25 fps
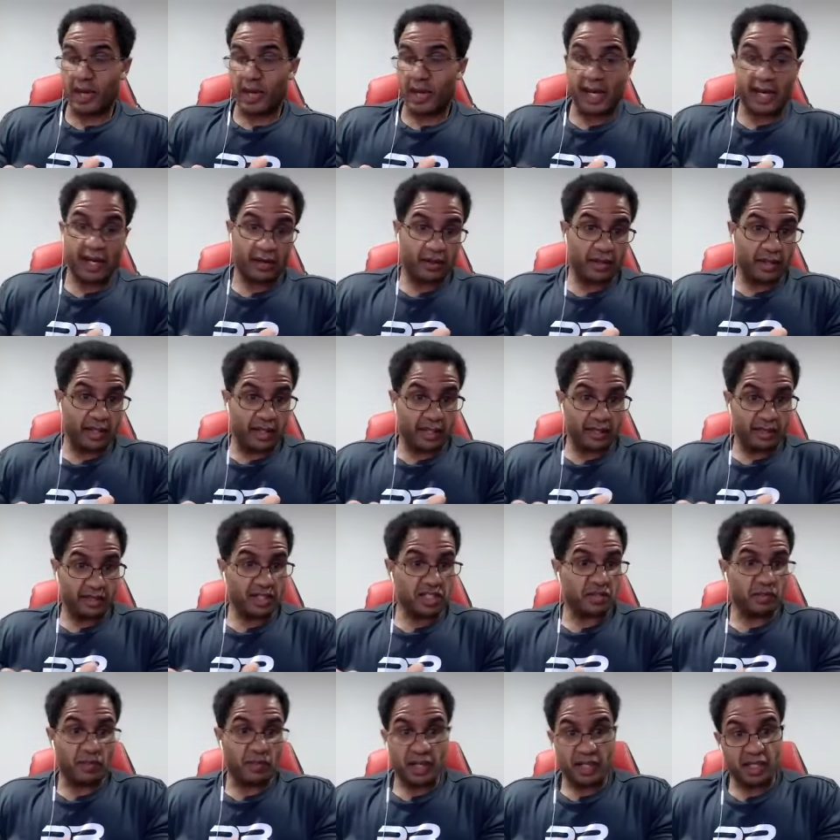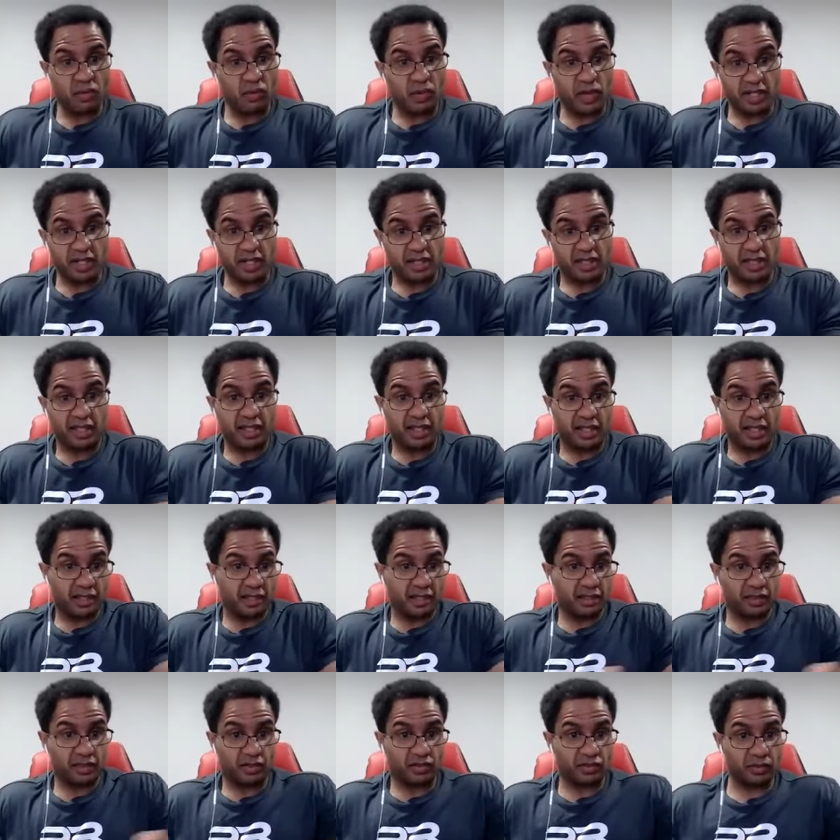wow, this money wasn't
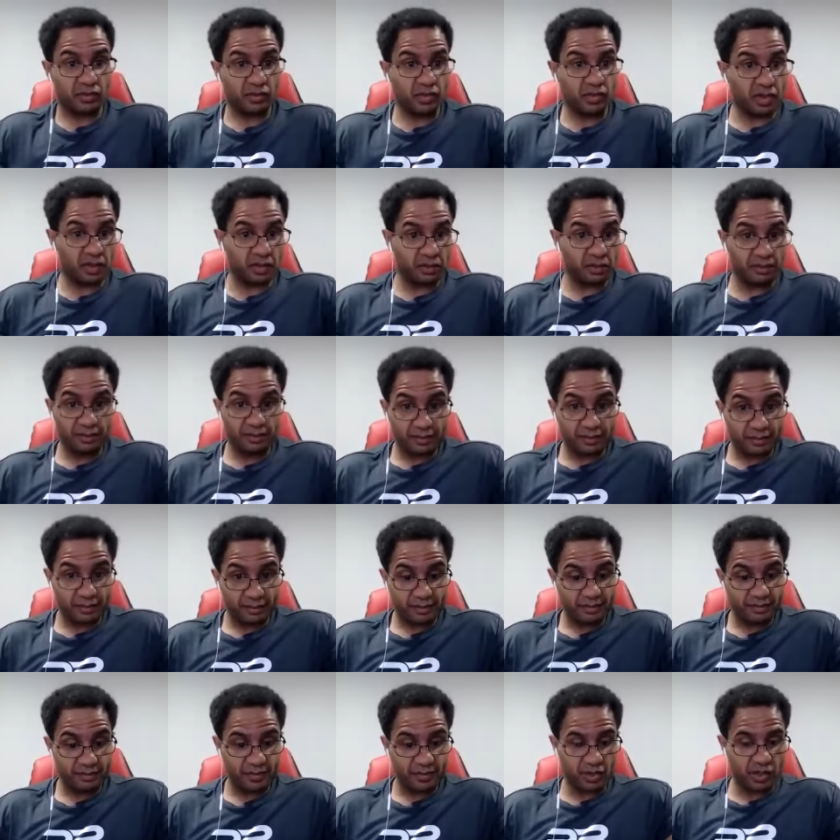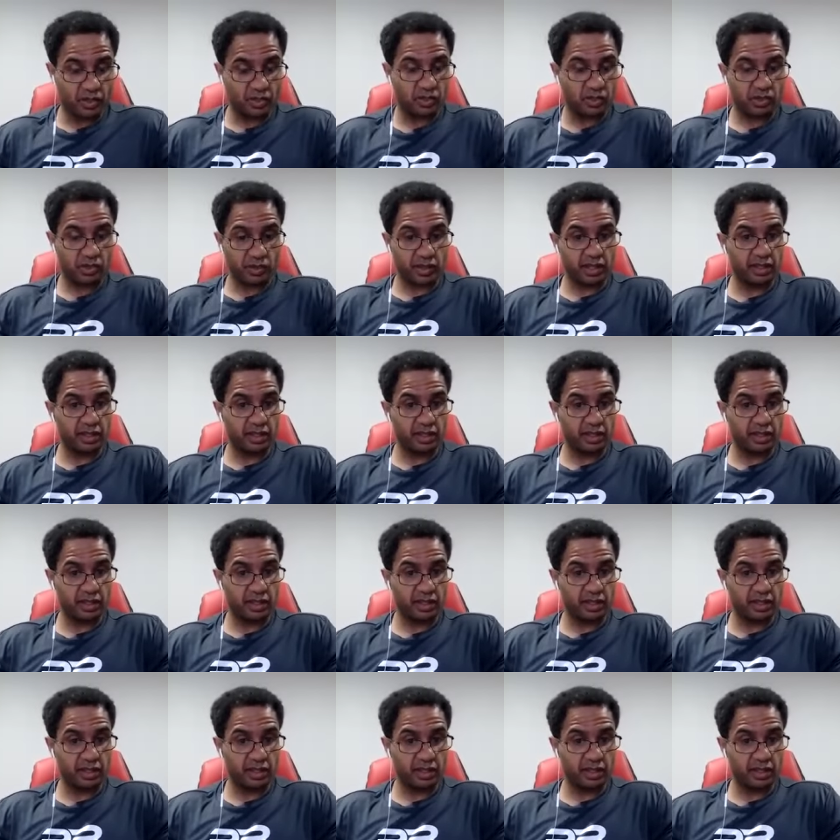in here. It's from, you know,